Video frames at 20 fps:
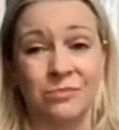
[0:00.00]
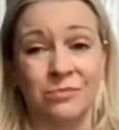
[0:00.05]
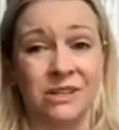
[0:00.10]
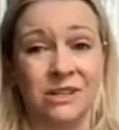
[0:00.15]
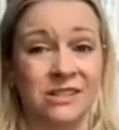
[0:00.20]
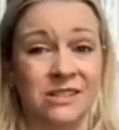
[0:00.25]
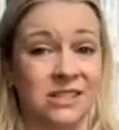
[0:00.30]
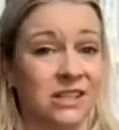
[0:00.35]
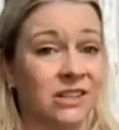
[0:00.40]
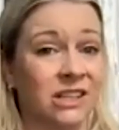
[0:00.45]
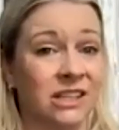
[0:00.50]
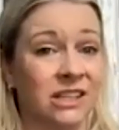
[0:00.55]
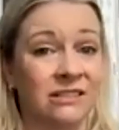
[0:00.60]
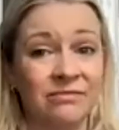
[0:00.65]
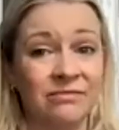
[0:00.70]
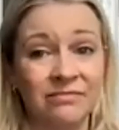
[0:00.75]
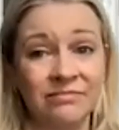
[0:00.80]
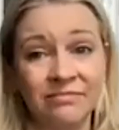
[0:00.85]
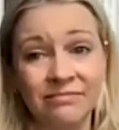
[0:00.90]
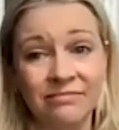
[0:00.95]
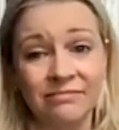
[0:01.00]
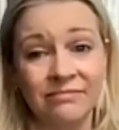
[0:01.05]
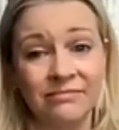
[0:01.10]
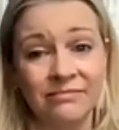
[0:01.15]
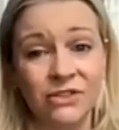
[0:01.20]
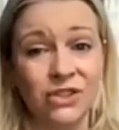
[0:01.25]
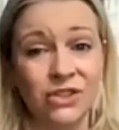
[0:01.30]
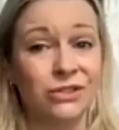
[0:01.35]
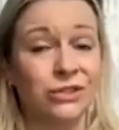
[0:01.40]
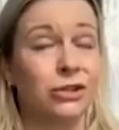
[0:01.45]
be silly,
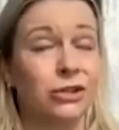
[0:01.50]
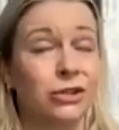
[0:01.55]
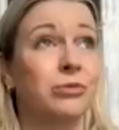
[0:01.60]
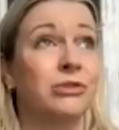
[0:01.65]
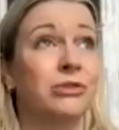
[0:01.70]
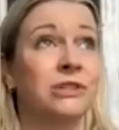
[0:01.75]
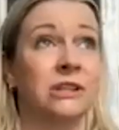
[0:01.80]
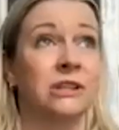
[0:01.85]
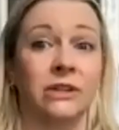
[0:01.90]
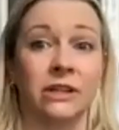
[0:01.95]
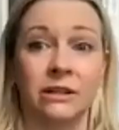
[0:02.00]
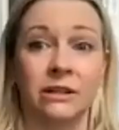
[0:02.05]
just super silly.